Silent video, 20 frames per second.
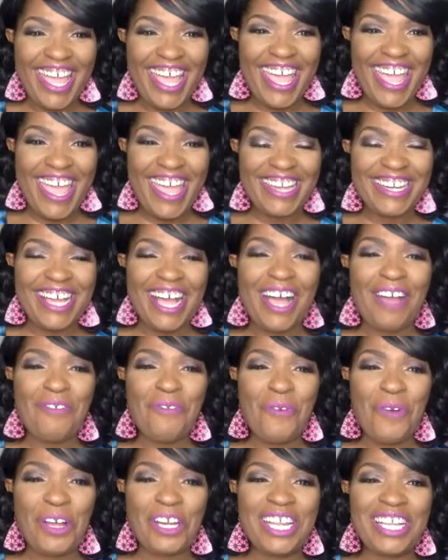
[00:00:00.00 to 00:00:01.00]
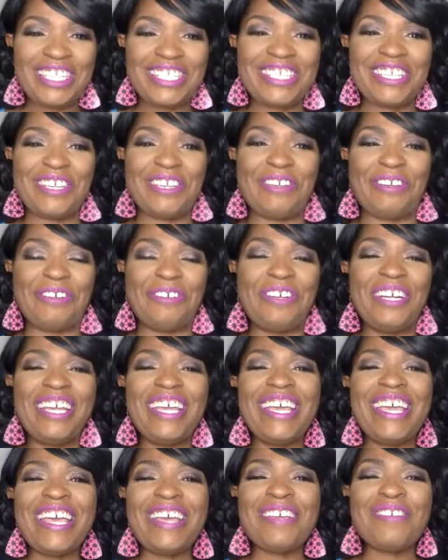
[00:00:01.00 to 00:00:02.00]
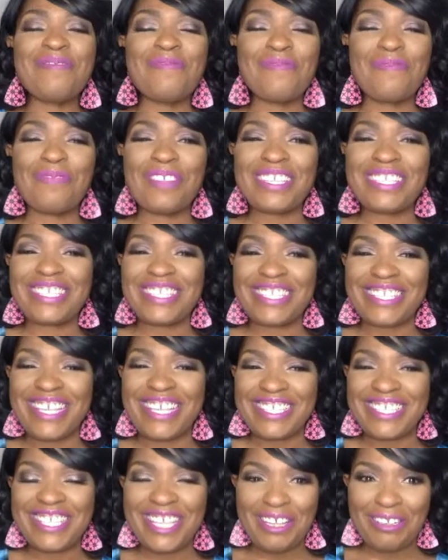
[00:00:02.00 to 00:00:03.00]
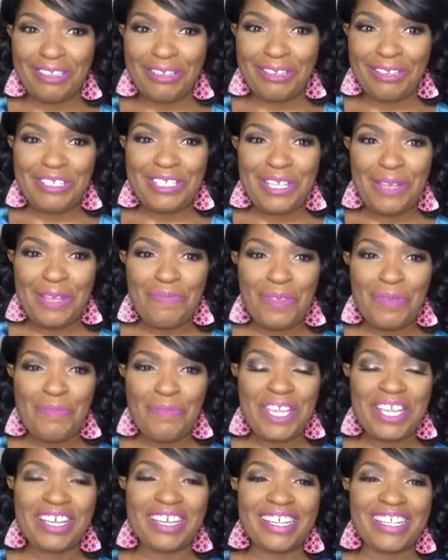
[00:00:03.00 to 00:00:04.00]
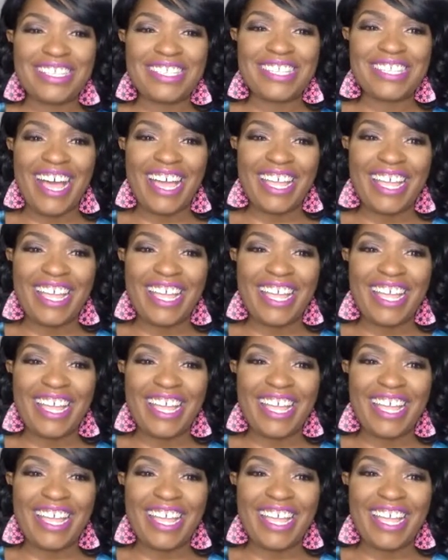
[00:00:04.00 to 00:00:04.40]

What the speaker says: And I wanted to say a little something because